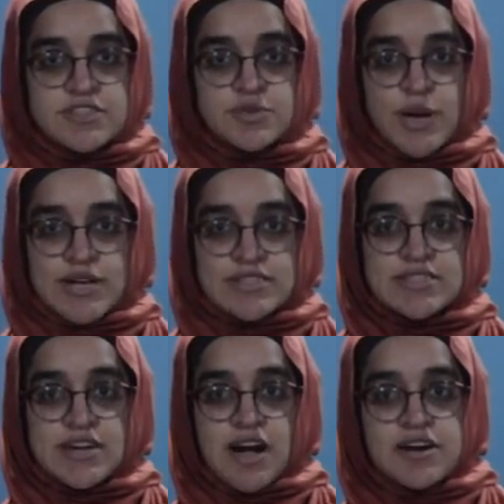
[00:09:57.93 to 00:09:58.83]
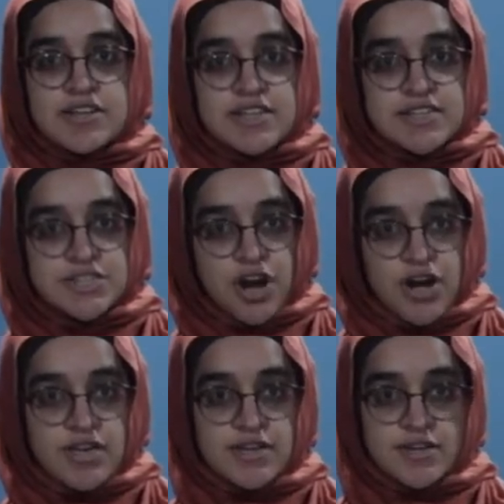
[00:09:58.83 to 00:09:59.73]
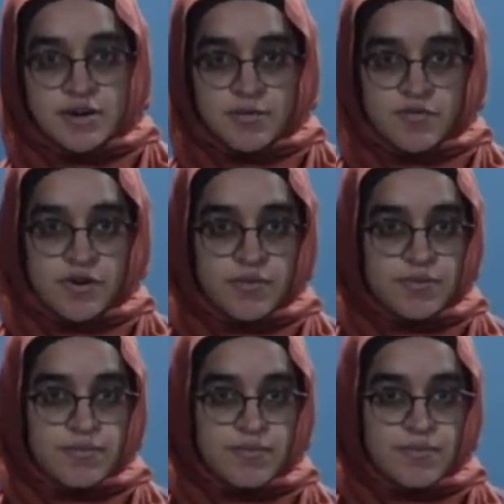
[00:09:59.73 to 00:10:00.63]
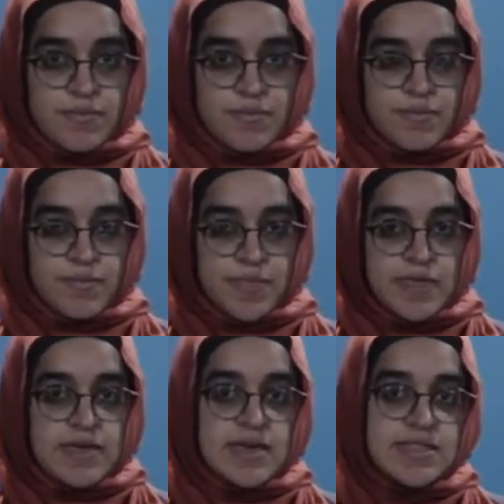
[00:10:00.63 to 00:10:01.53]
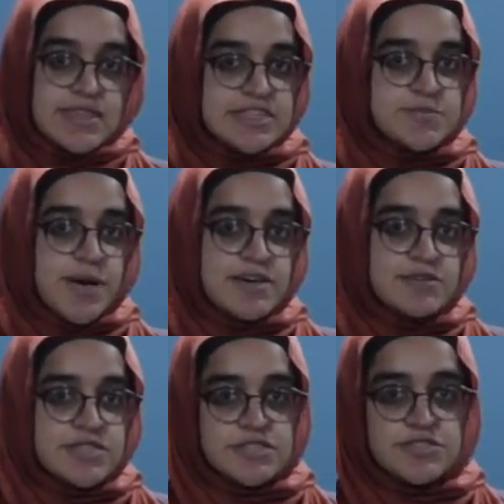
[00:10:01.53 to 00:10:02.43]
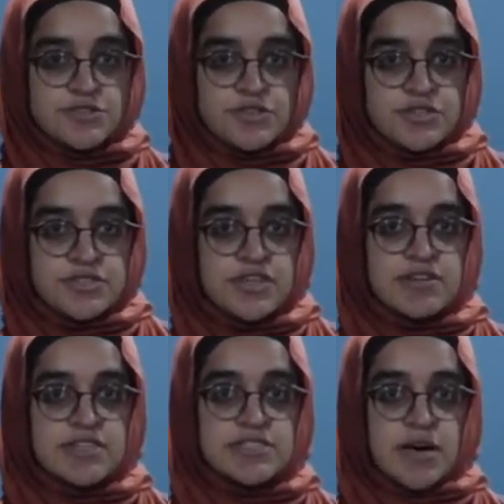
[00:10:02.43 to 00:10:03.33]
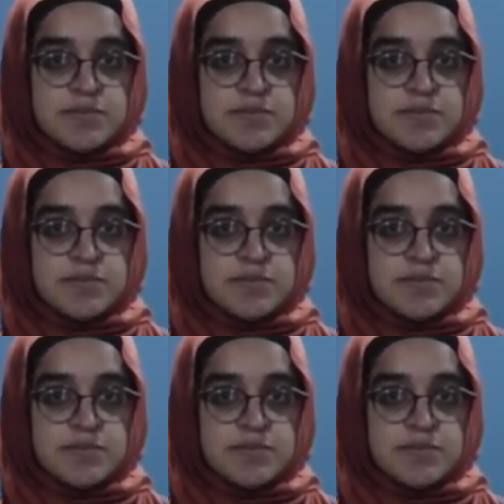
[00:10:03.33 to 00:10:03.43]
So where does the RNA target come from? In these biosensors, there is